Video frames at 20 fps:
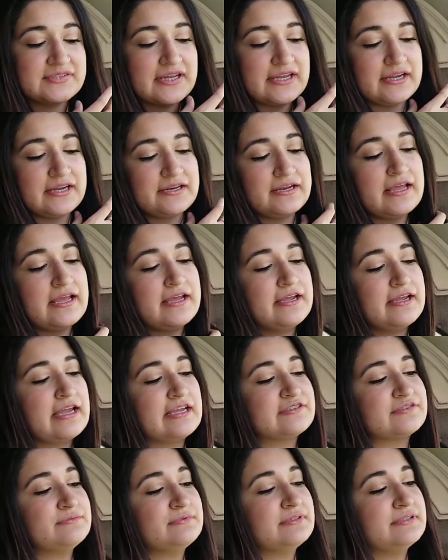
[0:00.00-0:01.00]
And
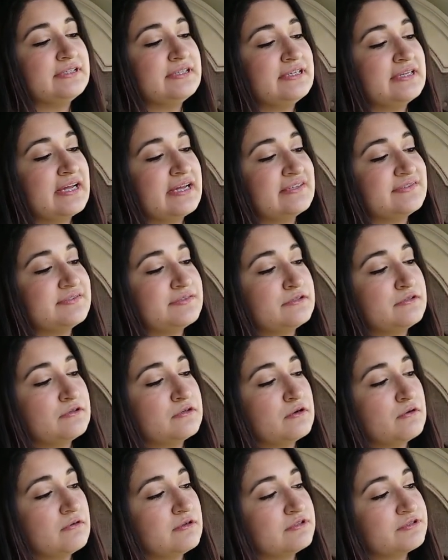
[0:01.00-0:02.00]
it's really nice little
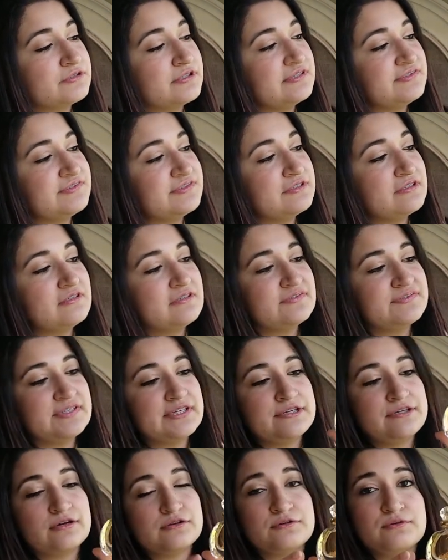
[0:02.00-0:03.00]
gold crystals
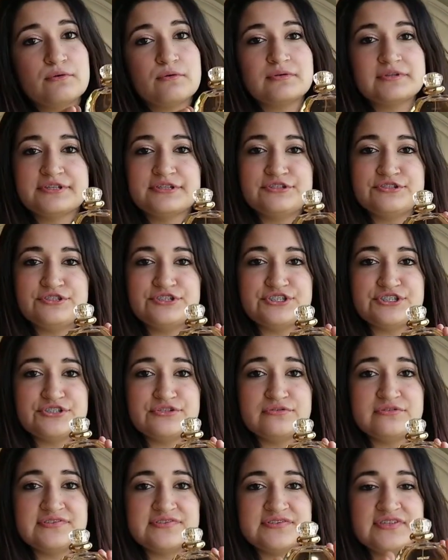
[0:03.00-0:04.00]
in a golden
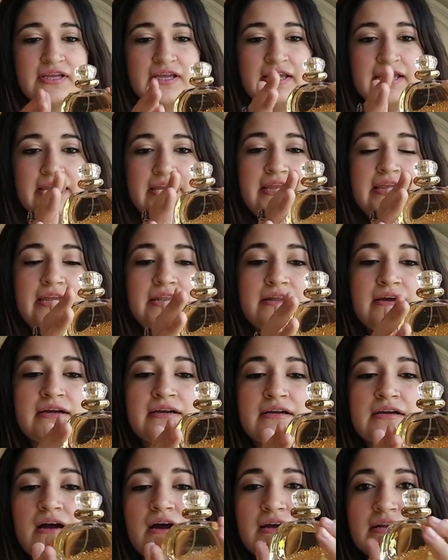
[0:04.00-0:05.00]
juice in a
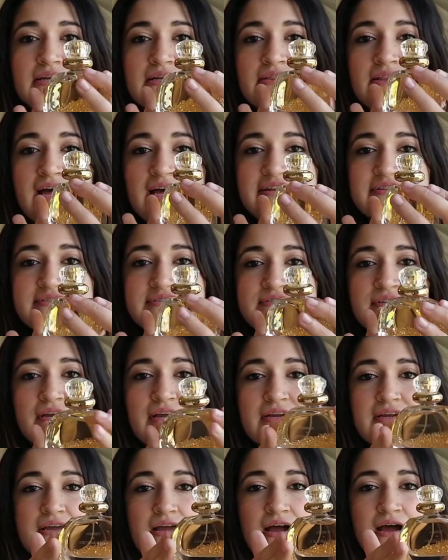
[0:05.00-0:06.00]
cut glass,
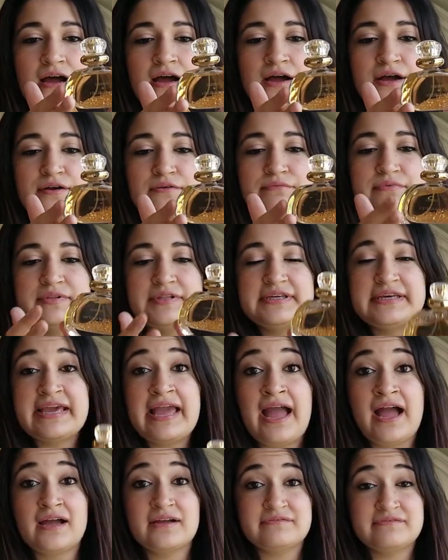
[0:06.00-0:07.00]
really
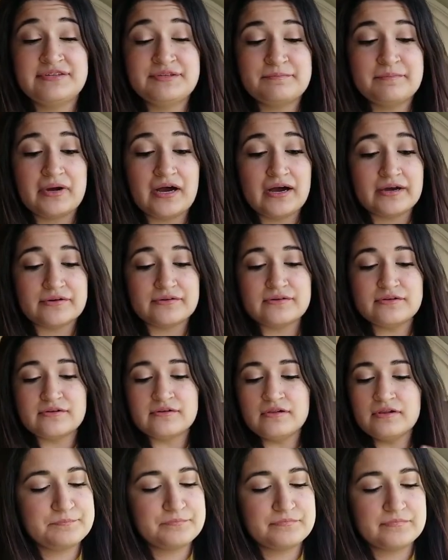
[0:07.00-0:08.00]
heavy
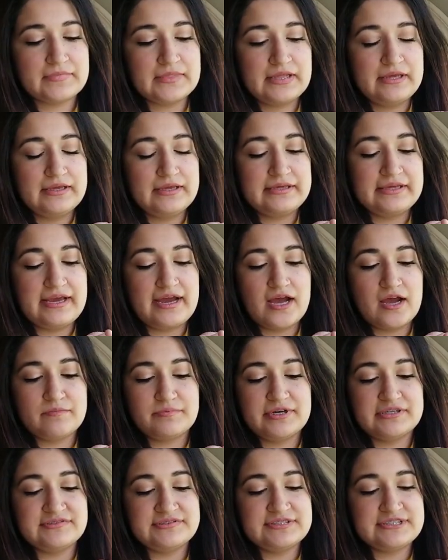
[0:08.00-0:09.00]
bottle. Yeah,
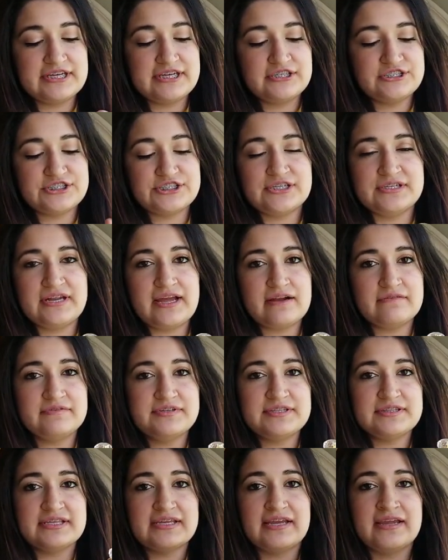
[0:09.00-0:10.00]
presentation,
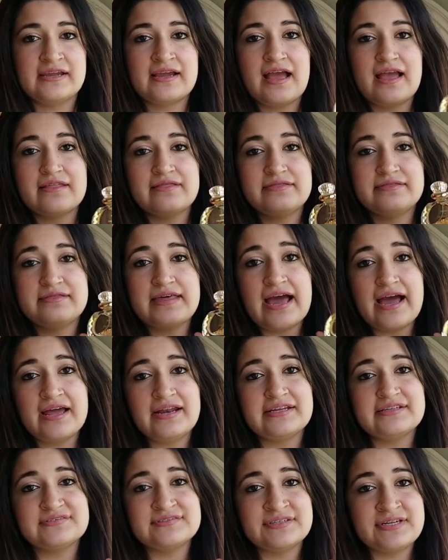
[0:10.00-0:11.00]
everything, that
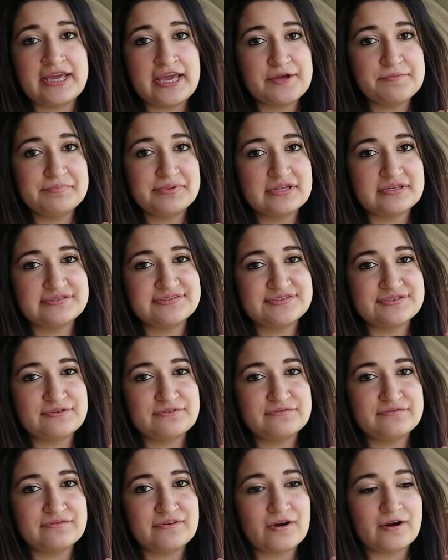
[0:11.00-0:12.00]
is an A plus so
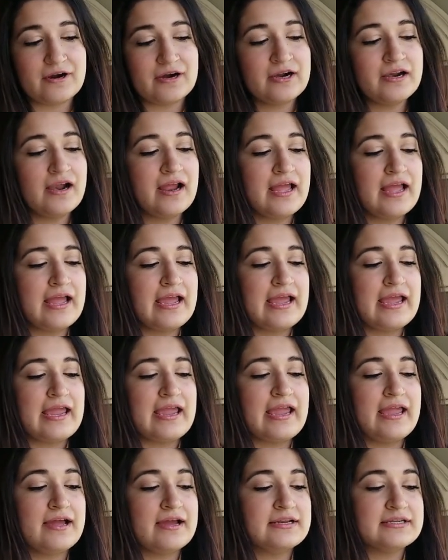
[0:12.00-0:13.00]
far.
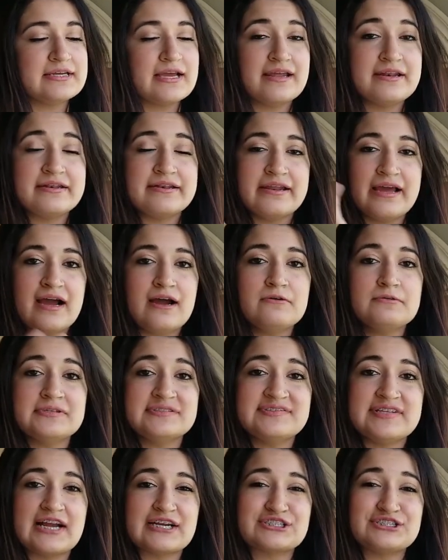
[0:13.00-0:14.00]
And now let's
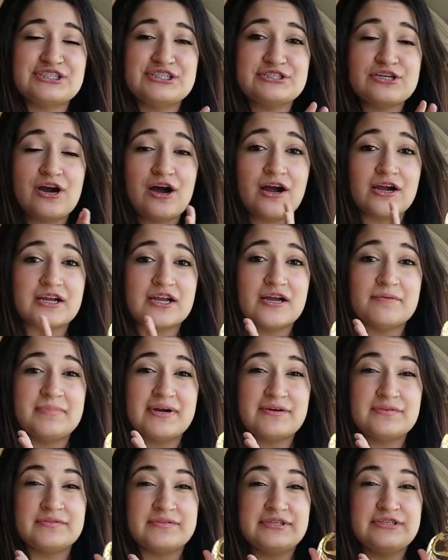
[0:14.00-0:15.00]
actually talk
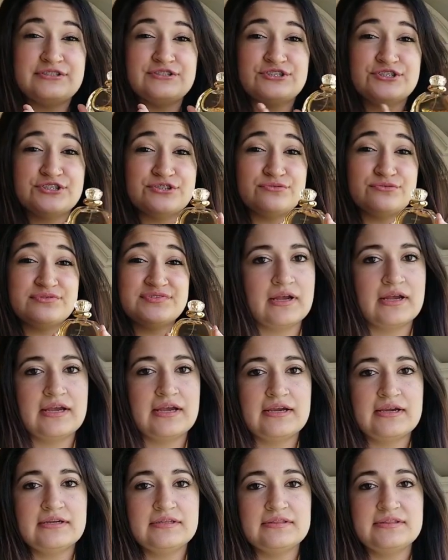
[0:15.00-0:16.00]
about the juice.
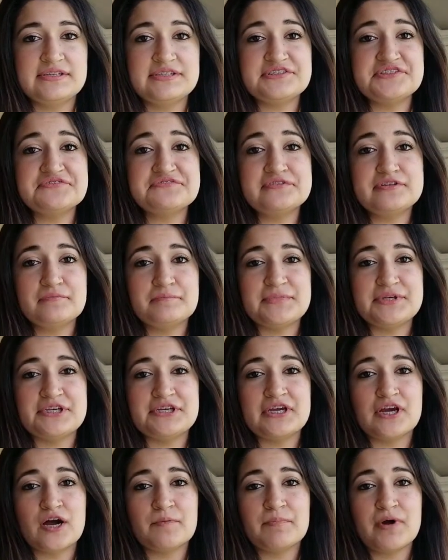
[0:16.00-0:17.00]
This, for
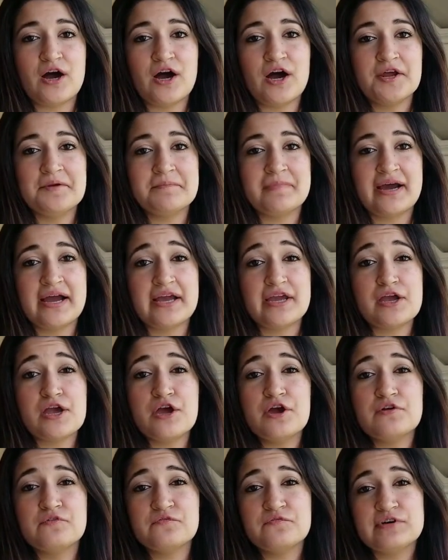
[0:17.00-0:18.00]
me, upon my
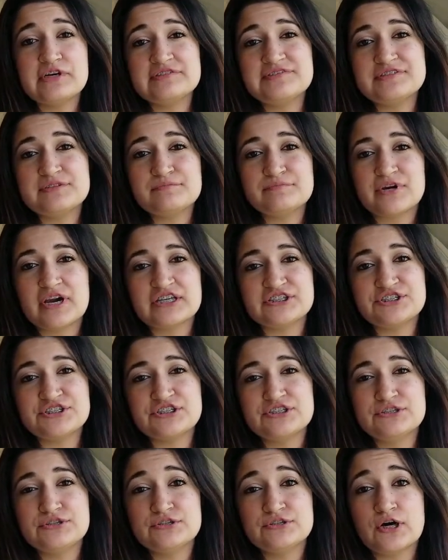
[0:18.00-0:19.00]
first
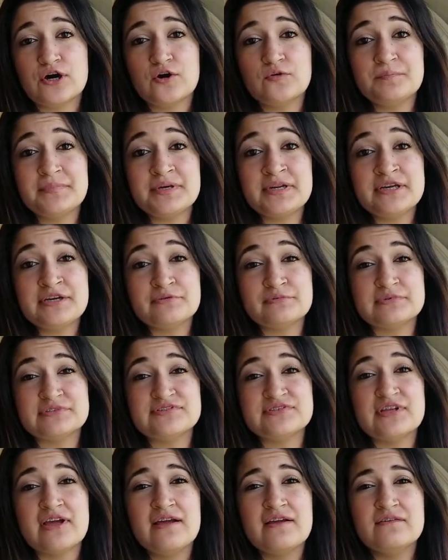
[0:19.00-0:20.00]
impression, the opening was
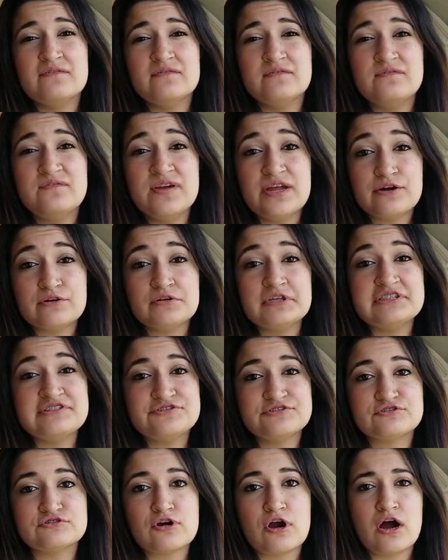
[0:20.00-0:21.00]
very
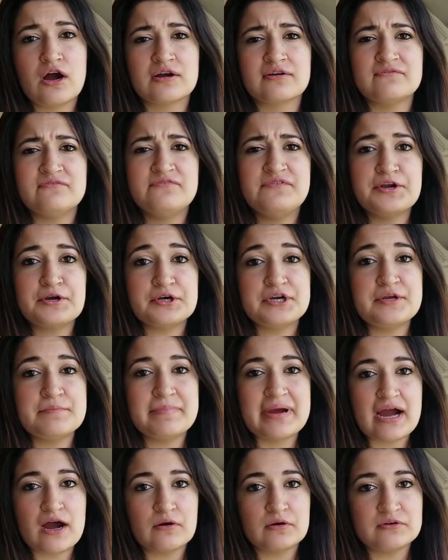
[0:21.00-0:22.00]
strong, very
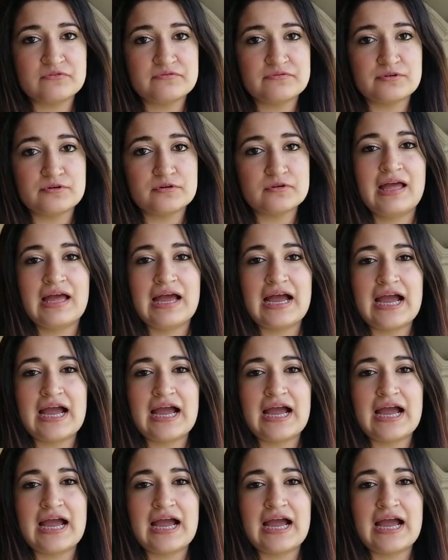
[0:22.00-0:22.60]
powerful.